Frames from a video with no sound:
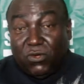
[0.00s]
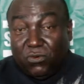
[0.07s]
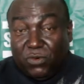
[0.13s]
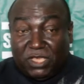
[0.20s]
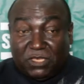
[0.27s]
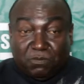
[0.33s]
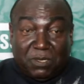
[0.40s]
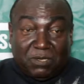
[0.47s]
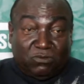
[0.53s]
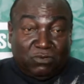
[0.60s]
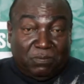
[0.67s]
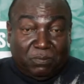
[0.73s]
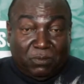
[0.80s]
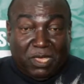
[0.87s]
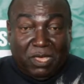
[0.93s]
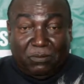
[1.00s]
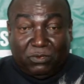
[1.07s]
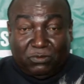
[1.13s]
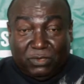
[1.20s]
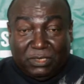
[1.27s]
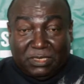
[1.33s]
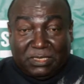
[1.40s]
we expect to employ
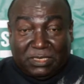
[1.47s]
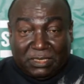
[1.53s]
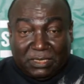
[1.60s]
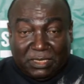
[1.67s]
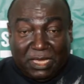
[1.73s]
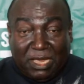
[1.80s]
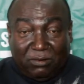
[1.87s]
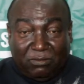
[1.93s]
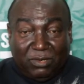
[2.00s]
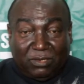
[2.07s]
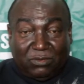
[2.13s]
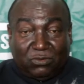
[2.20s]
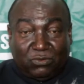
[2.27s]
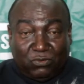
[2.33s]
between 300